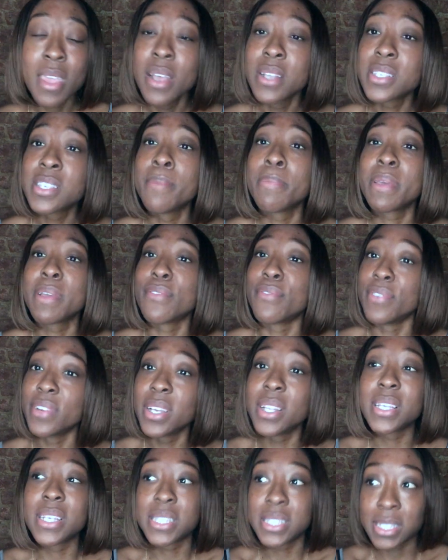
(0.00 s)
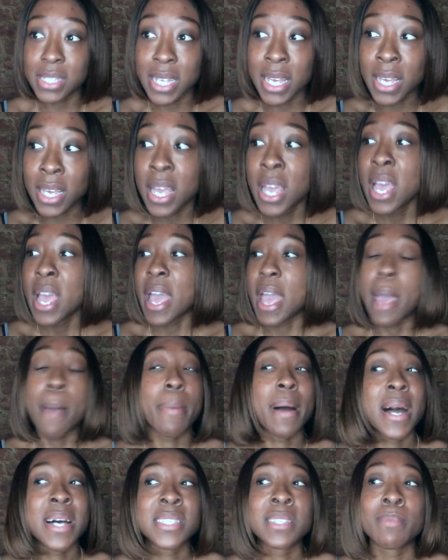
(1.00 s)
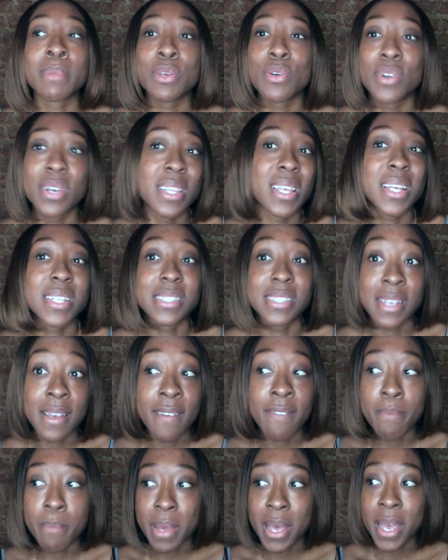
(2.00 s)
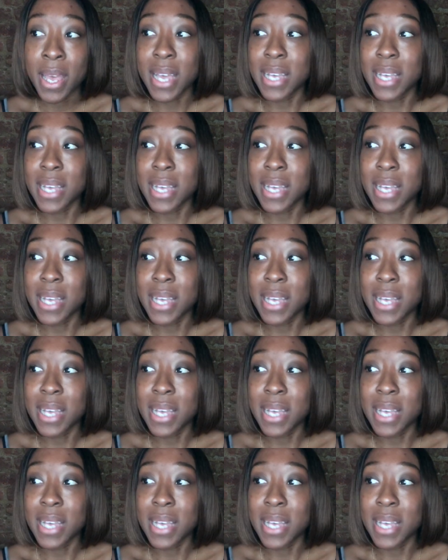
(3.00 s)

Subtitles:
to be really sick and possibly on your deathbed